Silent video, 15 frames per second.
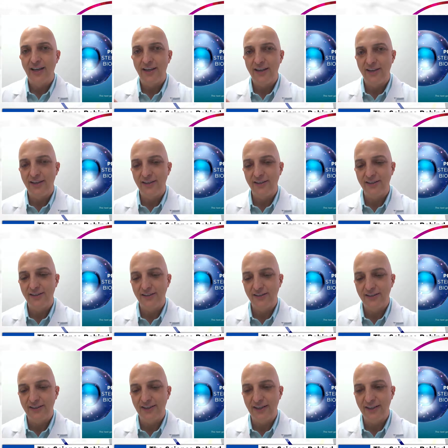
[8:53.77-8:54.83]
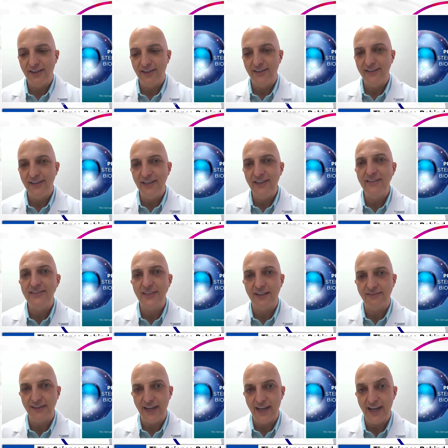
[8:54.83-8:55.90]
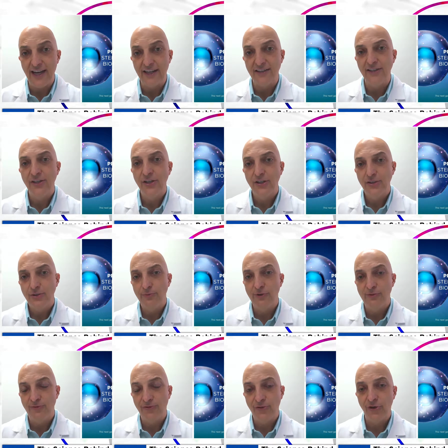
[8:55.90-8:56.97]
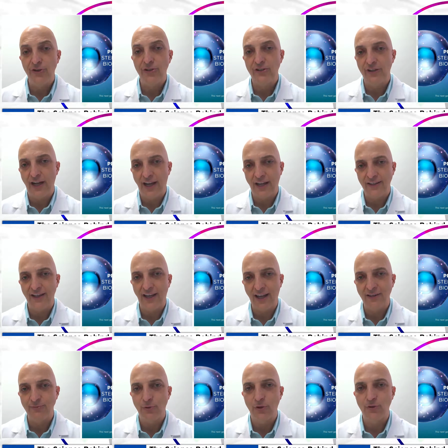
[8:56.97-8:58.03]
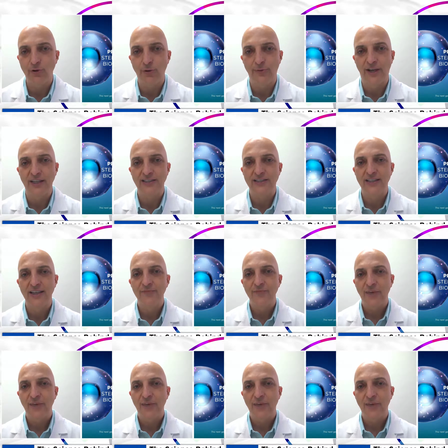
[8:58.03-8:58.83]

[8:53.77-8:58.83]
the needs of the hair to be fuller and more robust.